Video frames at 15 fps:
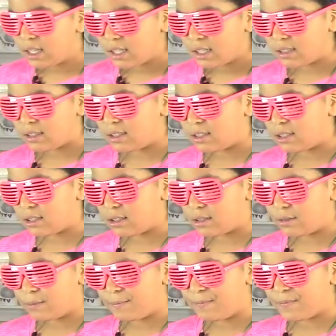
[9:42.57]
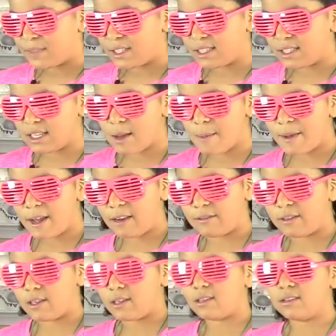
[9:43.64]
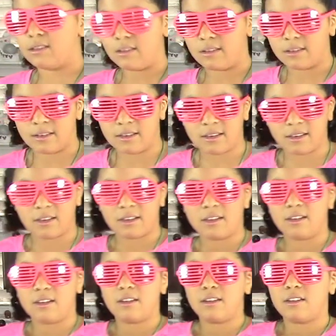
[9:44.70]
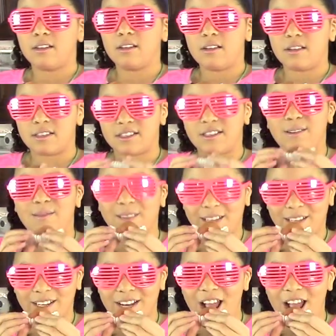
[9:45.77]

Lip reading: And so let's take a bite of this. It's gonna be good.